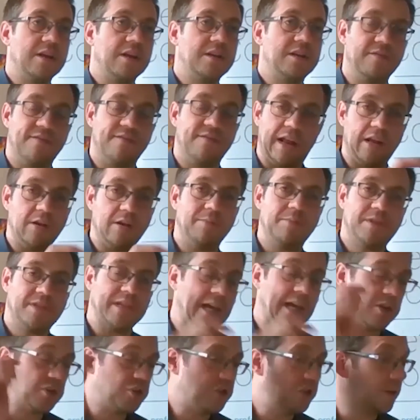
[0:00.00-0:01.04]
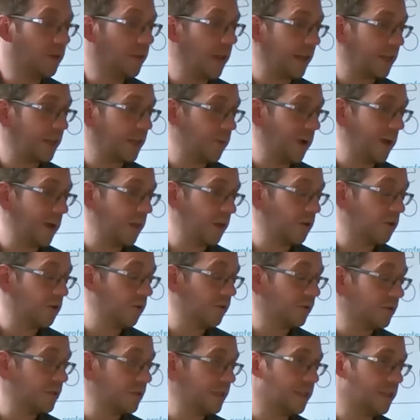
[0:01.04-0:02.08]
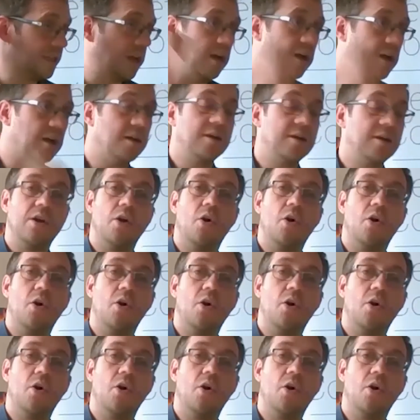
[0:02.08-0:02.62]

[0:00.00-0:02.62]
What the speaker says: develop section. That's where the courses are.